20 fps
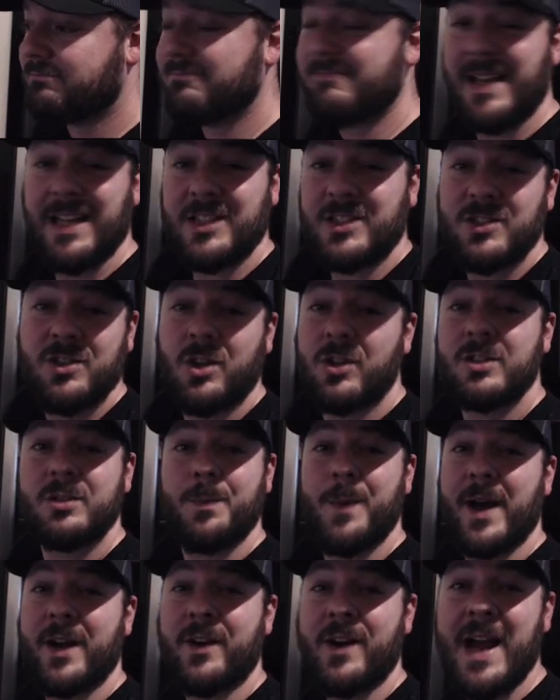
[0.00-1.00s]
it just looks
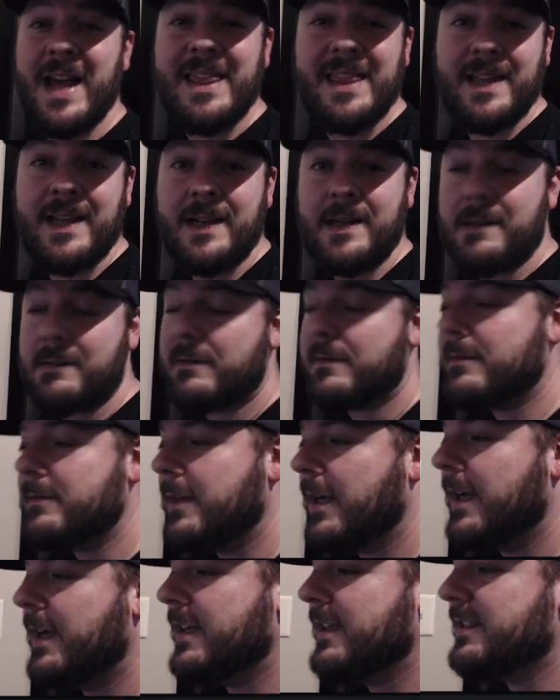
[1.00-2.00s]
better, I think.
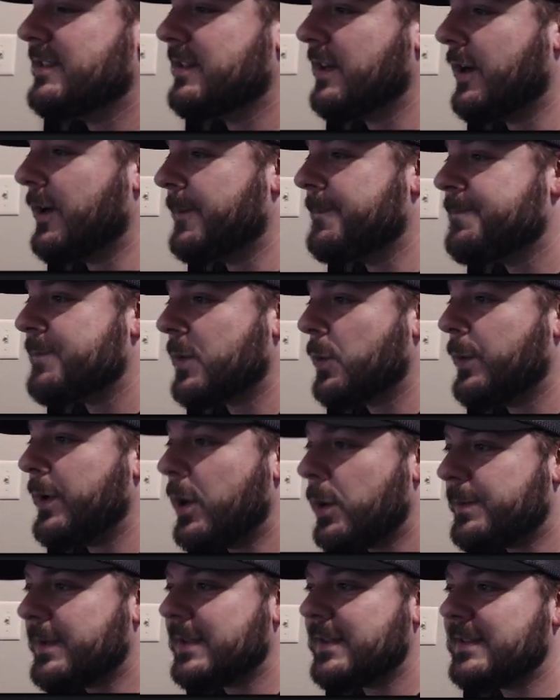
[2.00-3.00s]
So we
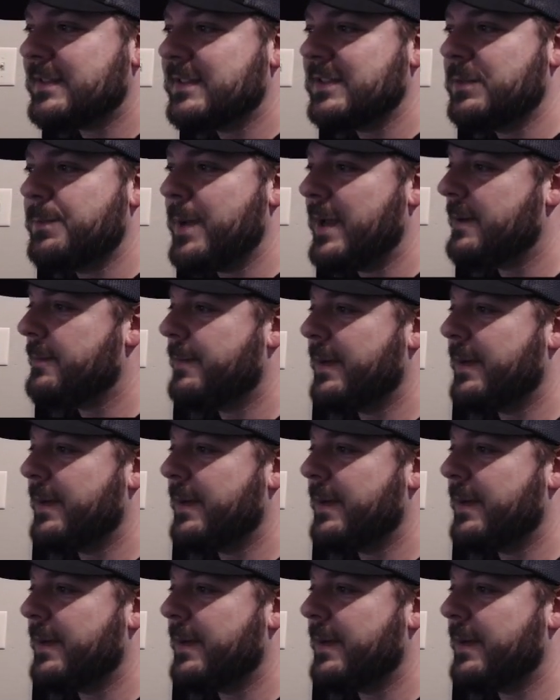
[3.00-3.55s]
hope that this has been